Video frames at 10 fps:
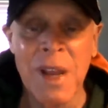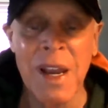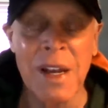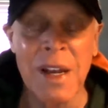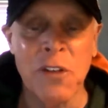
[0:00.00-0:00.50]

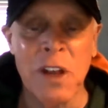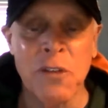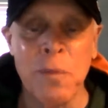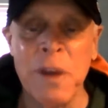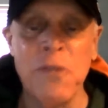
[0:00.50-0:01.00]
and
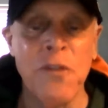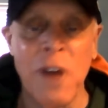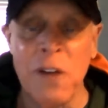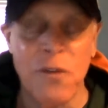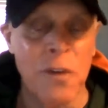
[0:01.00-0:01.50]
it's been
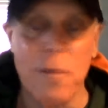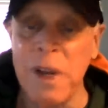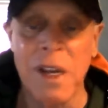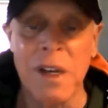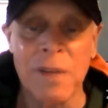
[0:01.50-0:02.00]
fun for
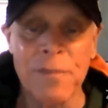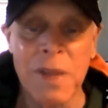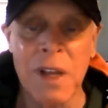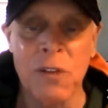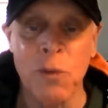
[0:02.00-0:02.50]
me.
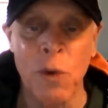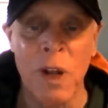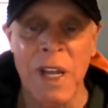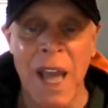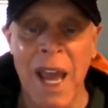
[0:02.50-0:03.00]
It's
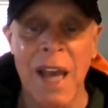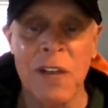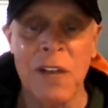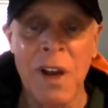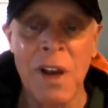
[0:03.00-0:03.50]
really
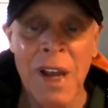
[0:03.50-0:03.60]
has.